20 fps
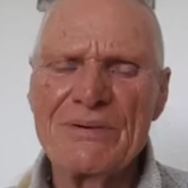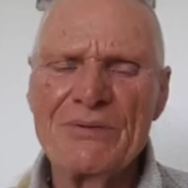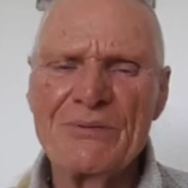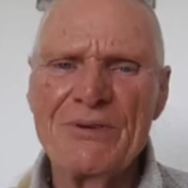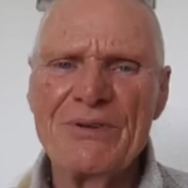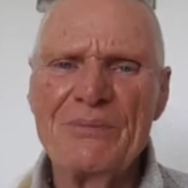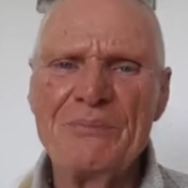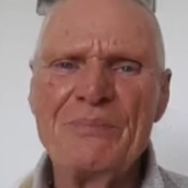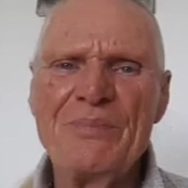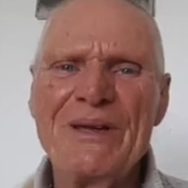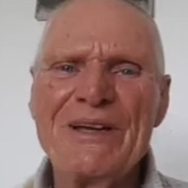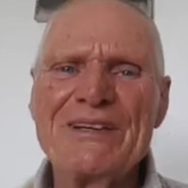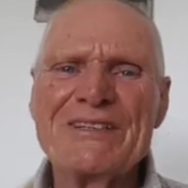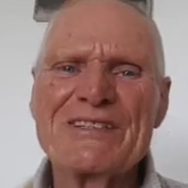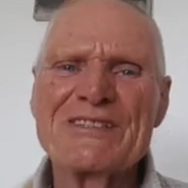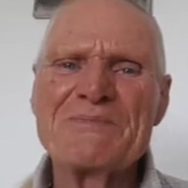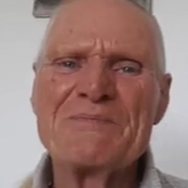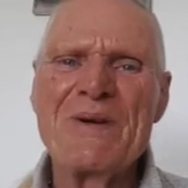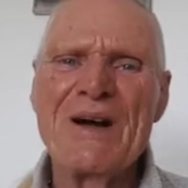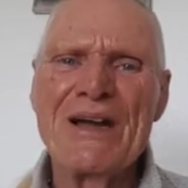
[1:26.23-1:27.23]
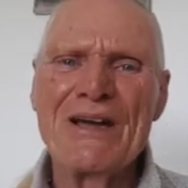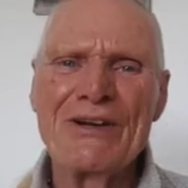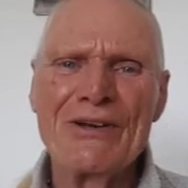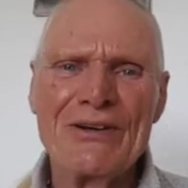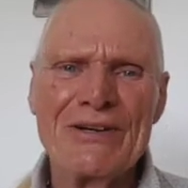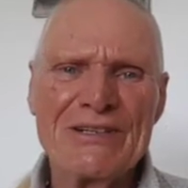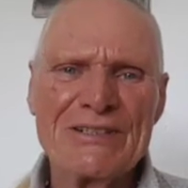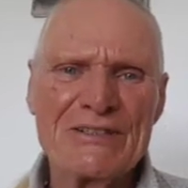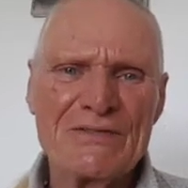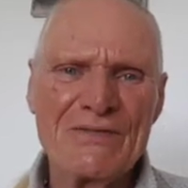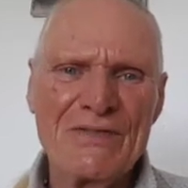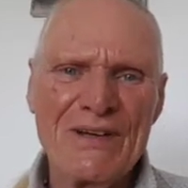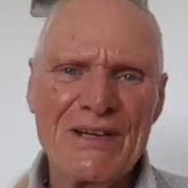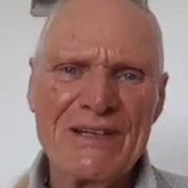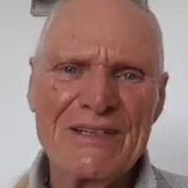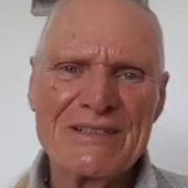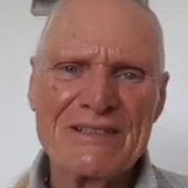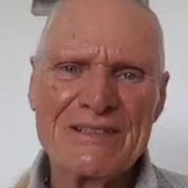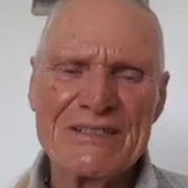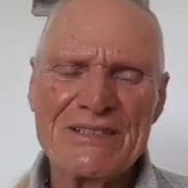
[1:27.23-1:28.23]
with a big smile on his
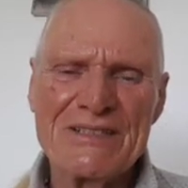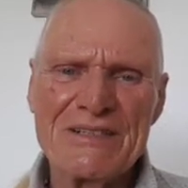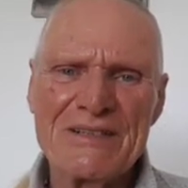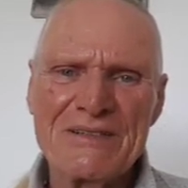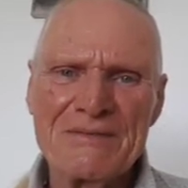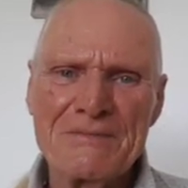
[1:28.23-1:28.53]
face.